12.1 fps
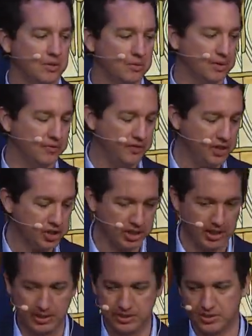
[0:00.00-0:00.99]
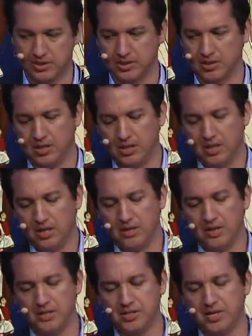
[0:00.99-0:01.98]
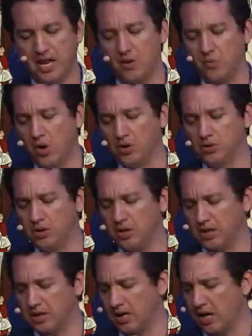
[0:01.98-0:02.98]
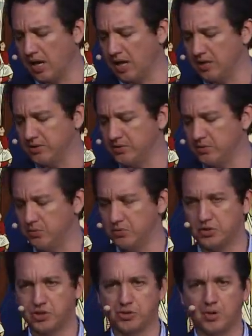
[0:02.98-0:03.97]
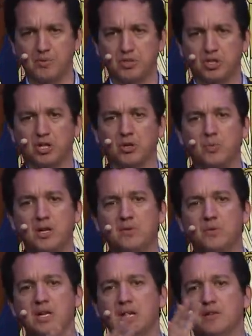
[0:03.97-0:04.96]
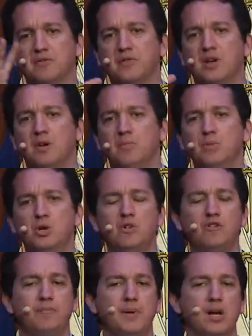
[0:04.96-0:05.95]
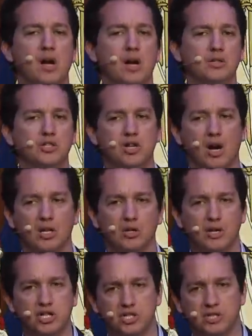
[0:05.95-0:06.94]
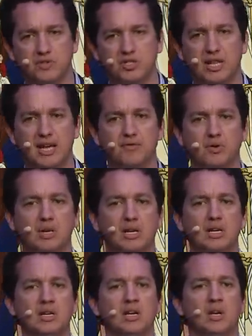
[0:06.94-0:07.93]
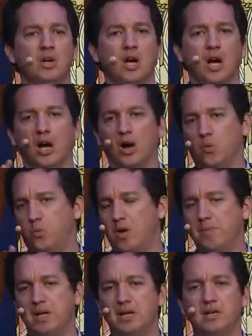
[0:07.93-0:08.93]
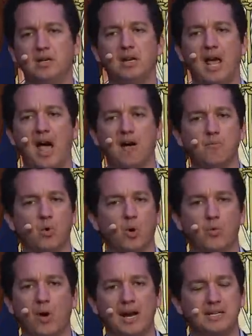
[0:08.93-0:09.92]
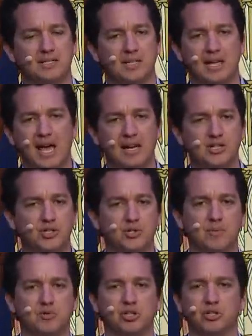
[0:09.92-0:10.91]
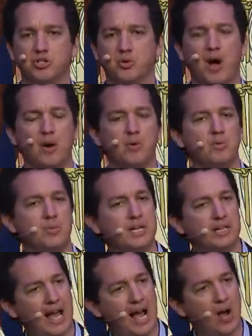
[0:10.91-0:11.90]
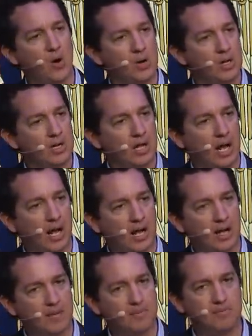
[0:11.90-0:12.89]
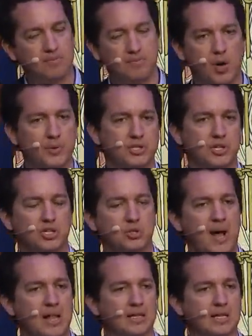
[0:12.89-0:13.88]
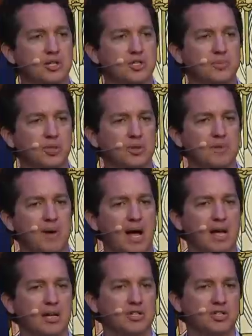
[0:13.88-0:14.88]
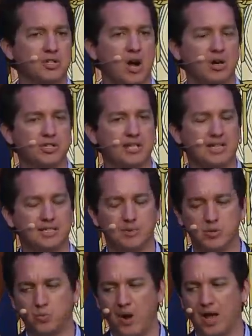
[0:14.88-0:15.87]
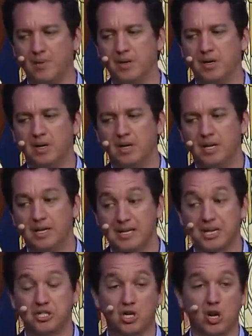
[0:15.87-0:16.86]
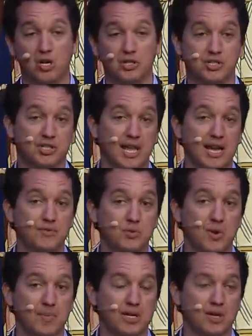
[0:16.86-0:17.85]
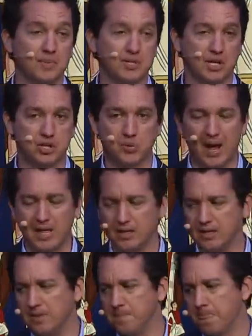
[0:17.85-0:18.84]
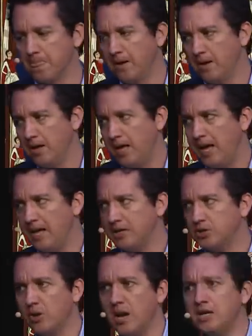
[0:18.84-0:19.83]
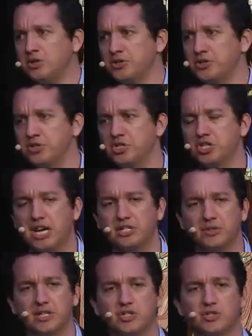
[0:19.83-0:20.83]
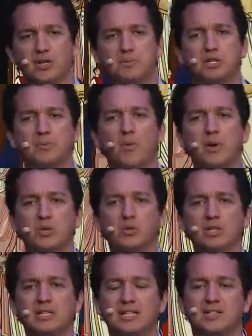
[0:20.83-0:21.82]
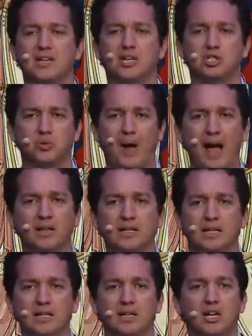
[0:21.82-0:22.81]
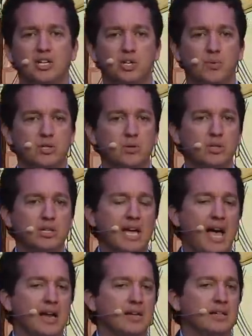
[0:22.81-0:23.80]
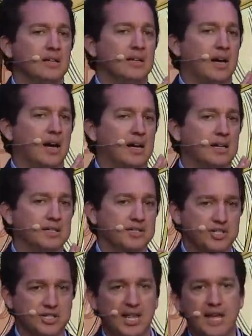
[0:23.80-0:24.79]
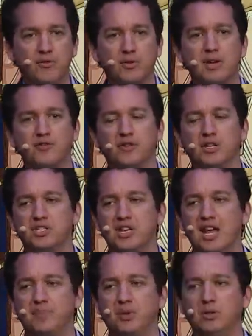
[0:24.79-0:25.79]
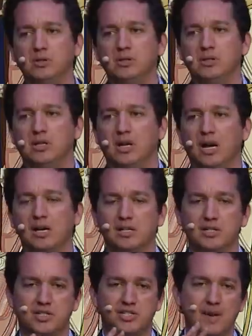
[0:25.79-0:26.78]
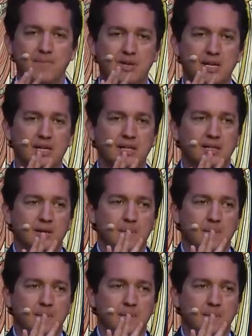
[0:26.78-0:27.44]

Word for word: revisionists, they'll say, well, look, uh, Scripture, we, we have moved beyond the toleration of slavery. Uh, women have more rights than they had in Scripture, so why wouldn't we allow um, homosexuality? There's a book written by a scholar, his last name is Webb, and it's actually called Slaves, Women, and Homosexuality. And it chronicles the trajectory in Scripture, but when you look at sexuality, so when you look at uh, slavery, for example, uh, something